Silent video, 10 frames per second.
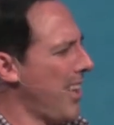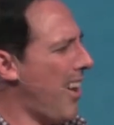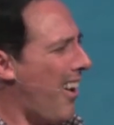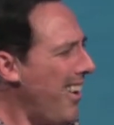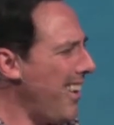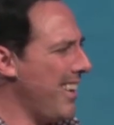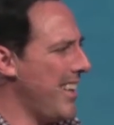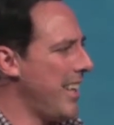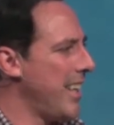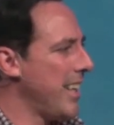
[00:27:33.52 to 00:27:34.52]
Huh?
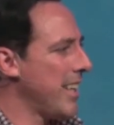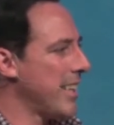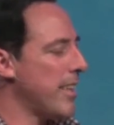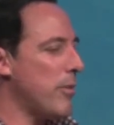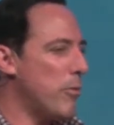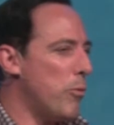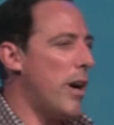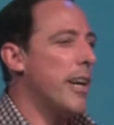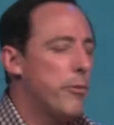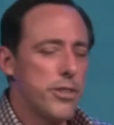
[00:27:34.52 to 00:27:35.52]
Then
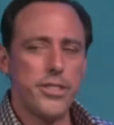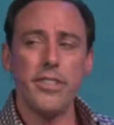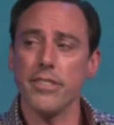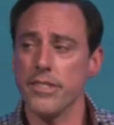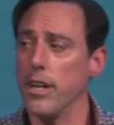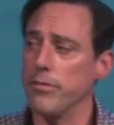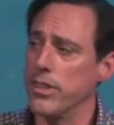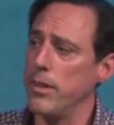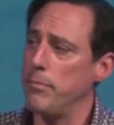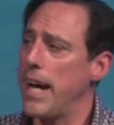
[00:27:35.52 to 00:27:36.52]
why would Jesus have
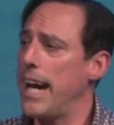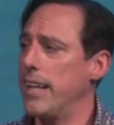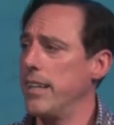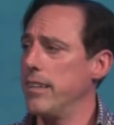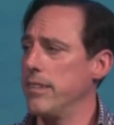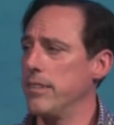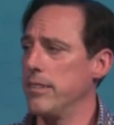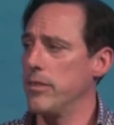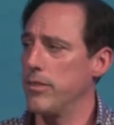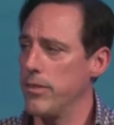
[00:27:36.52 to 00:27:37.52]
to come back?
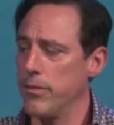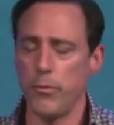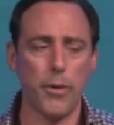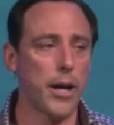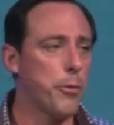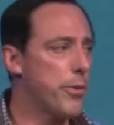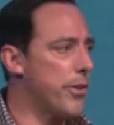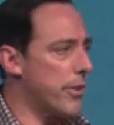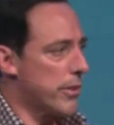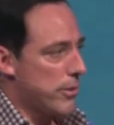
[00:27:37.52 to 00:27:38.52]
Why
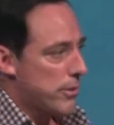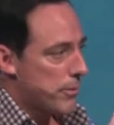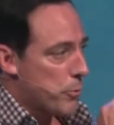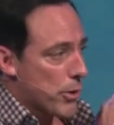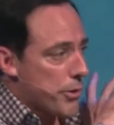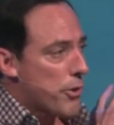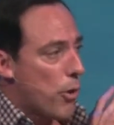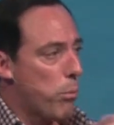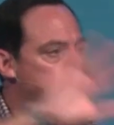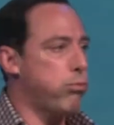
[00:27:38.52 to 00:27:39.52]
would the world
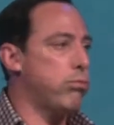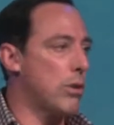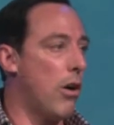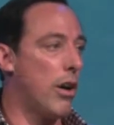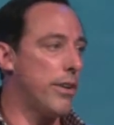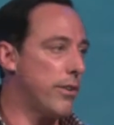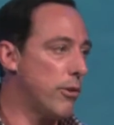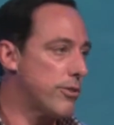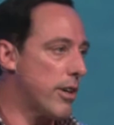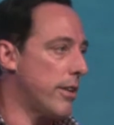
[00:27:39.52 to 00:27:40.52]
go, gone?
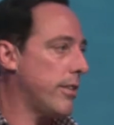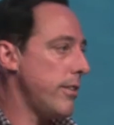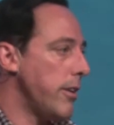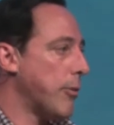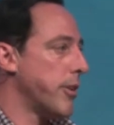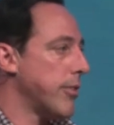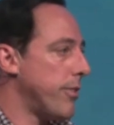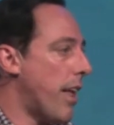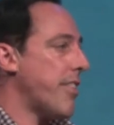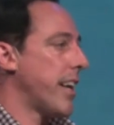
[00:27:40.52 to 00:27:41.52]
No sun, no
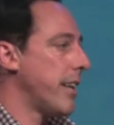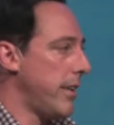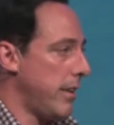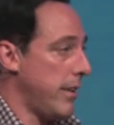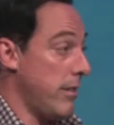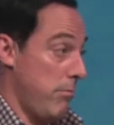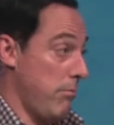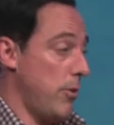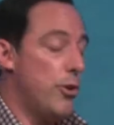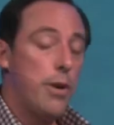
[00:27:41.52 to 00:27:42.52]
earth, nothing.
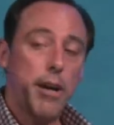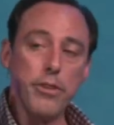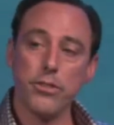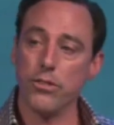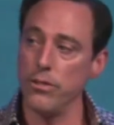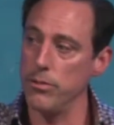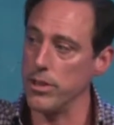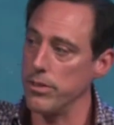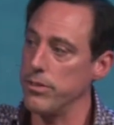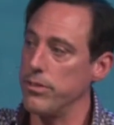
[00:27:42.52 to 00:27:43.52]
New heavens,
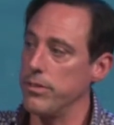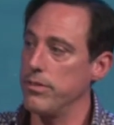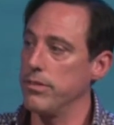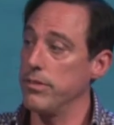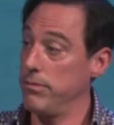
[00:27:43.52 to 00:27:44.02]
new earth.